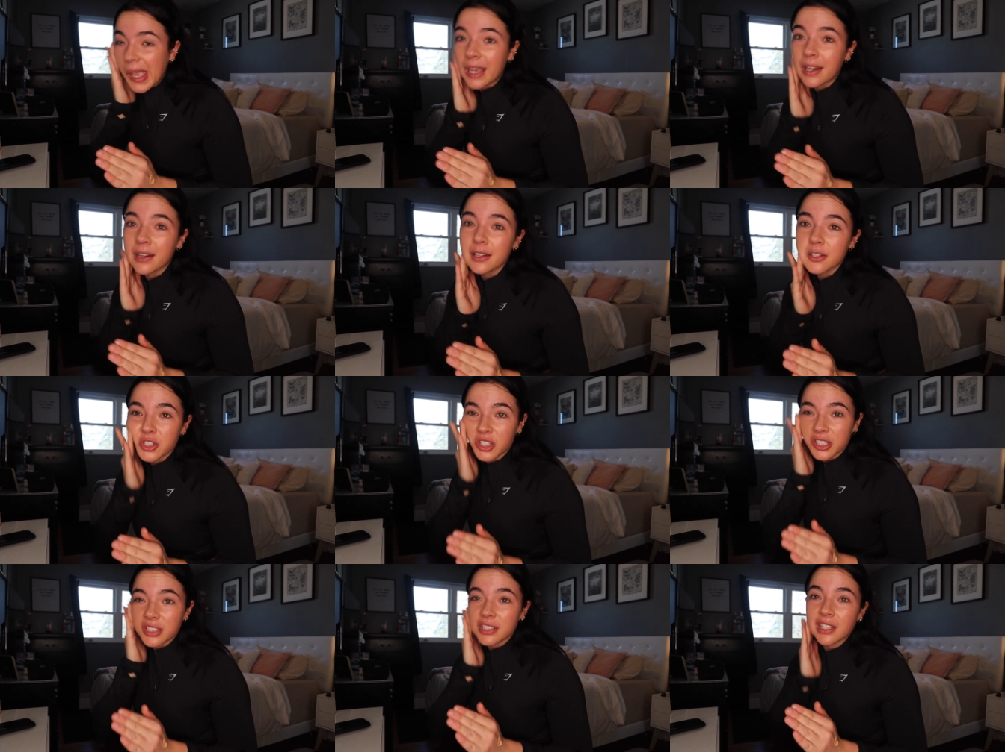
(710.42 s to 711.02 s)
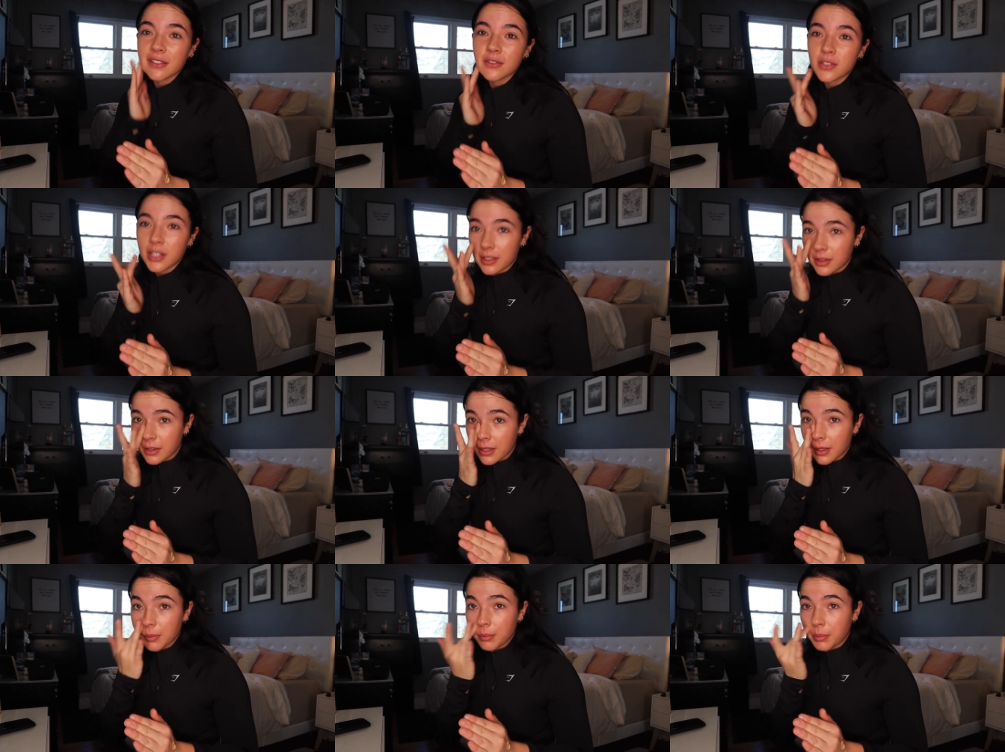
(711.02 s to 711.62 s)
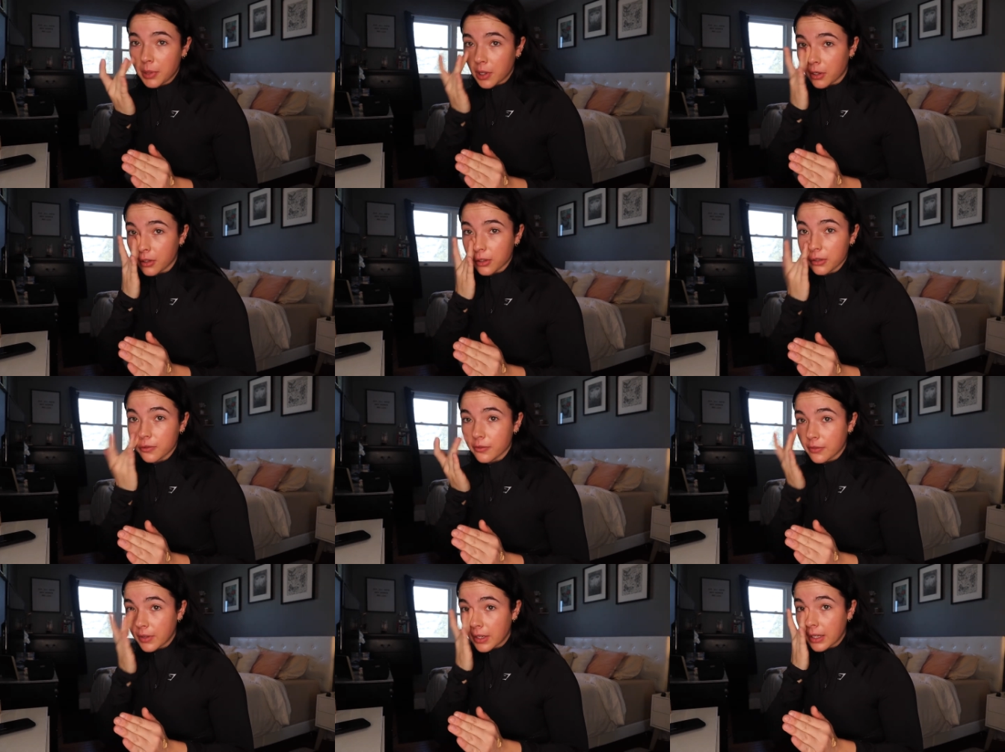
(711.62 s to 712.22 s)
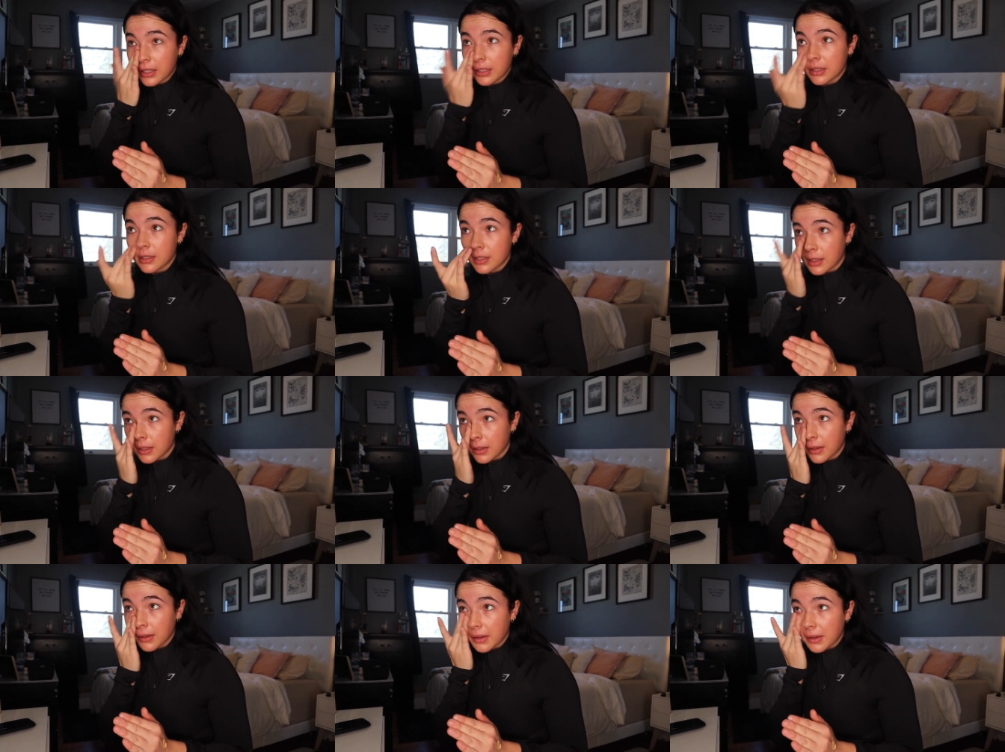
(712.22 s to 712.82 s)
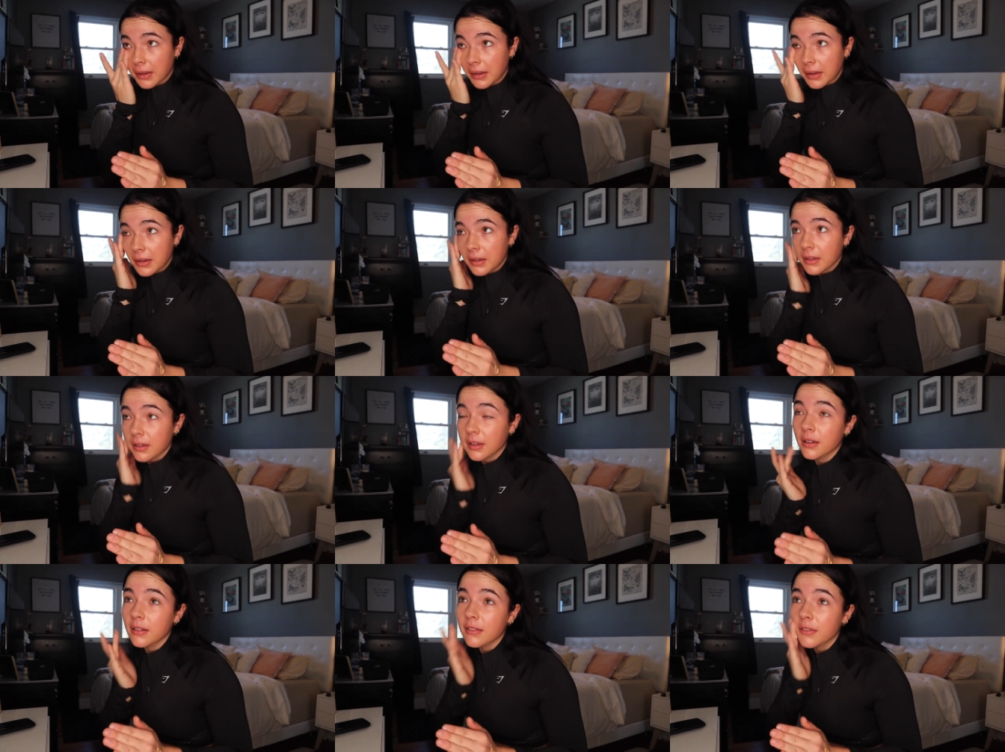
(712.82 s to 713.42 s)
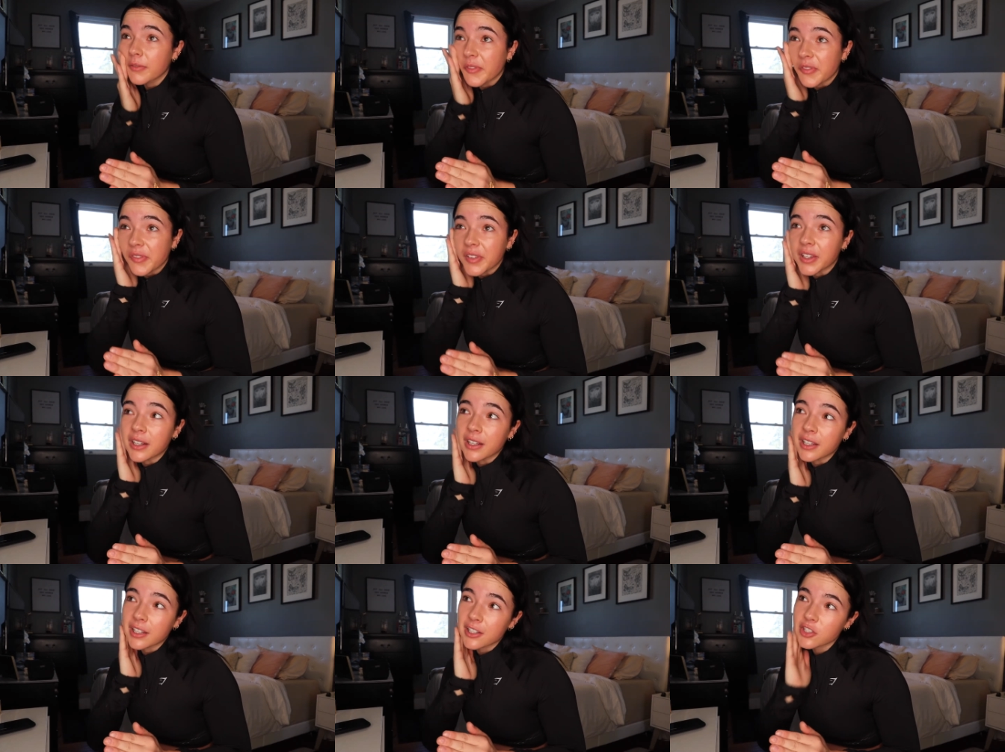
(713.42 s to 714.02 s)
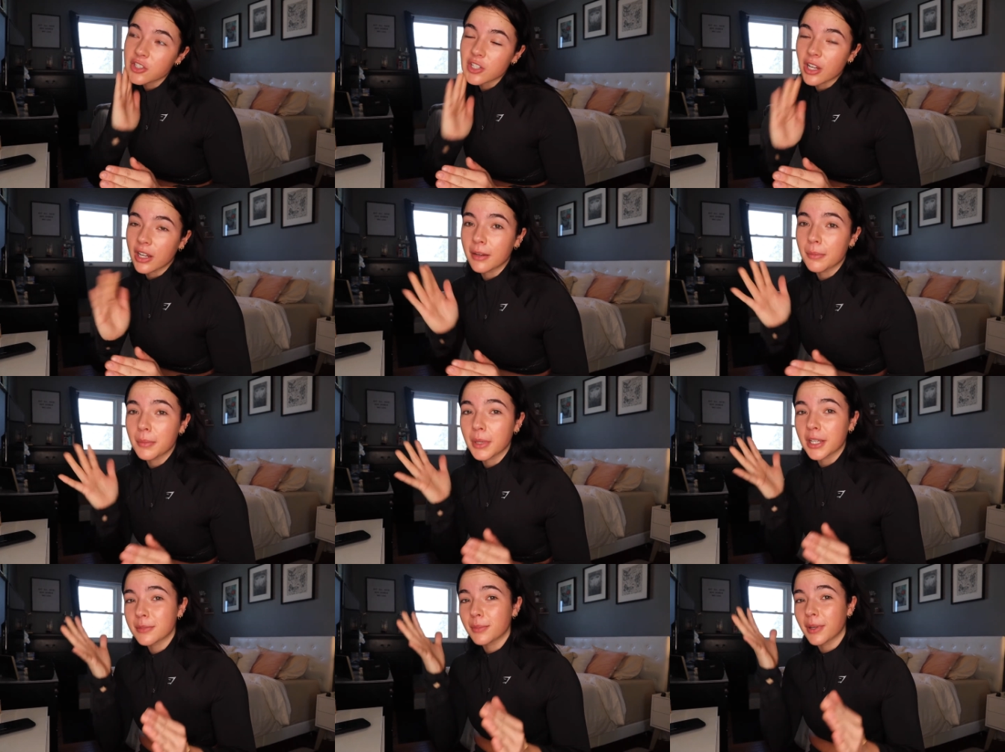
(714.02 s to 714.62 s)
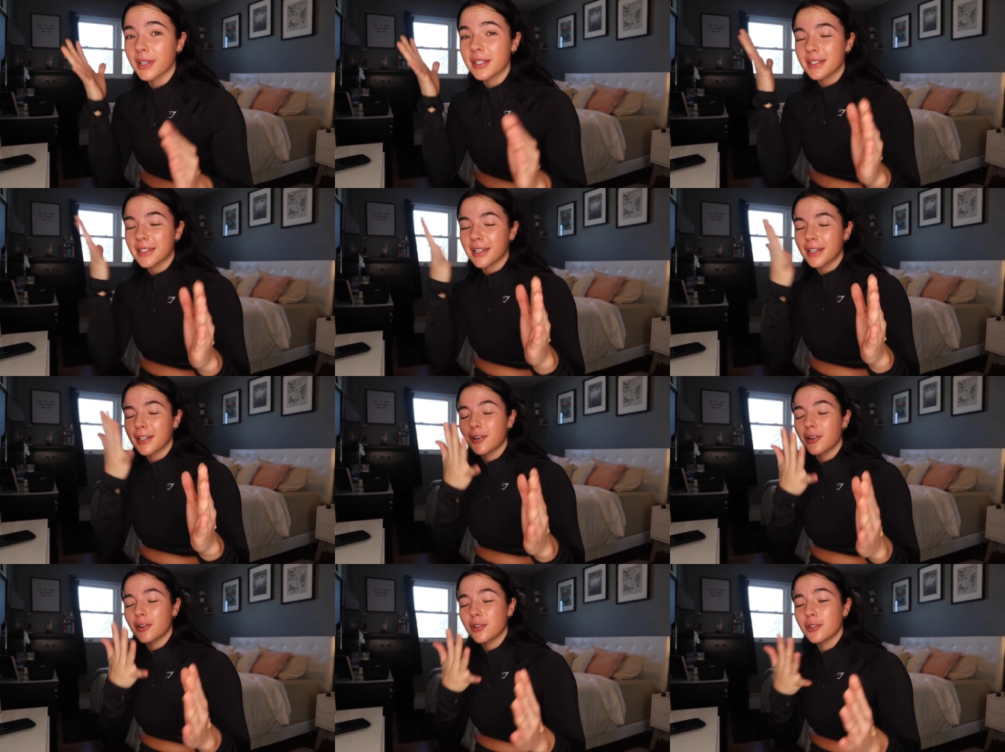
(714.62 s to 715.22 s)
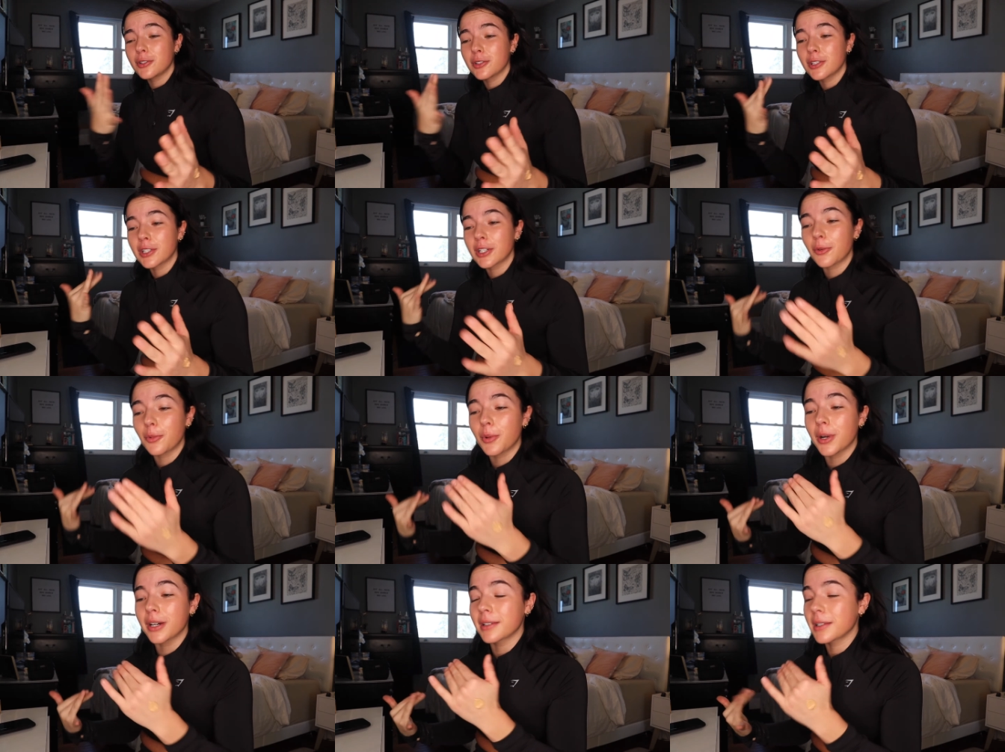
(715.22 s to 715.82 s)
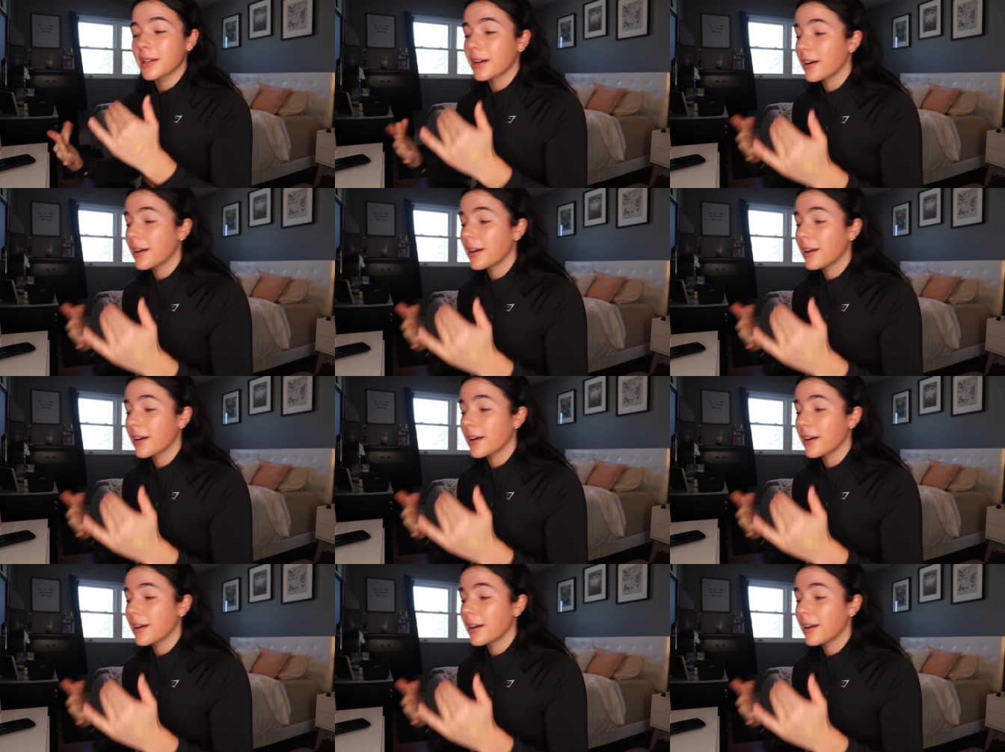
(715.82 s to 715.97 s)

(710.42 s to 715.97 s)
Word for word: and it just gives like the perfect finish and it makes my skin all look one